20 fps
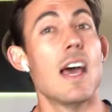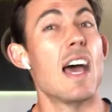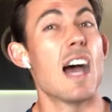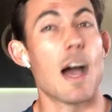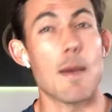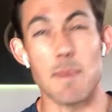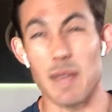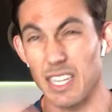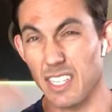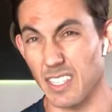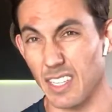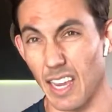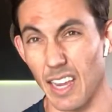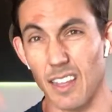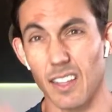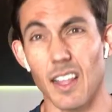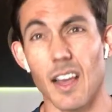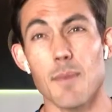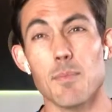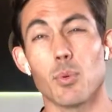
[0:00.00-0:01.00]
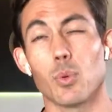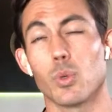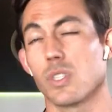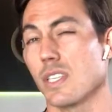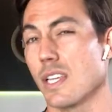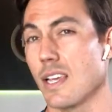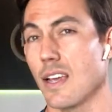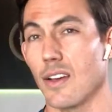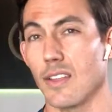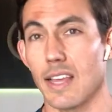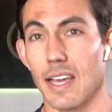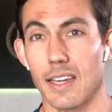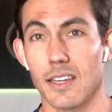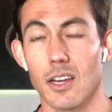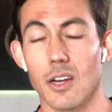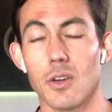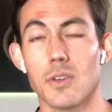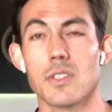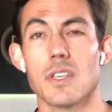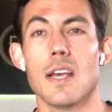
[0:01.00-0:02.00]
I may scale up, we'll see how that
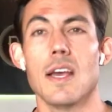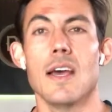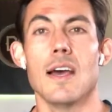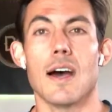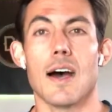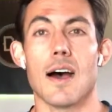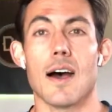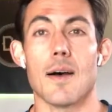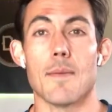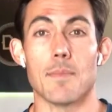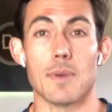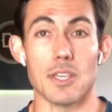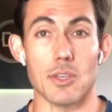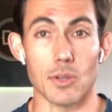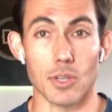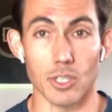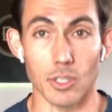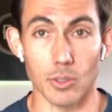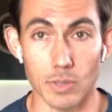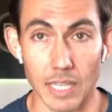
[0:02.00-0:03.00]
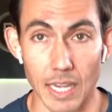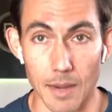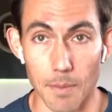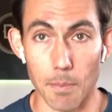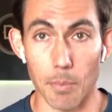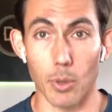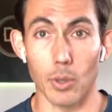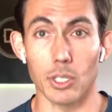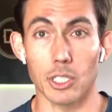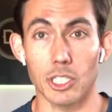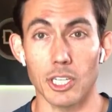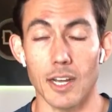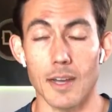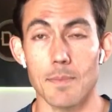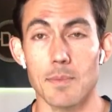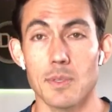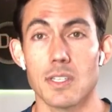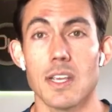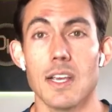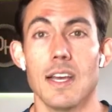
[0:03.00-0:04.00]
goes, but you can do 10
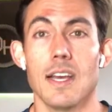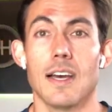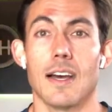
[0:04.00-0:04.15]
push-ups.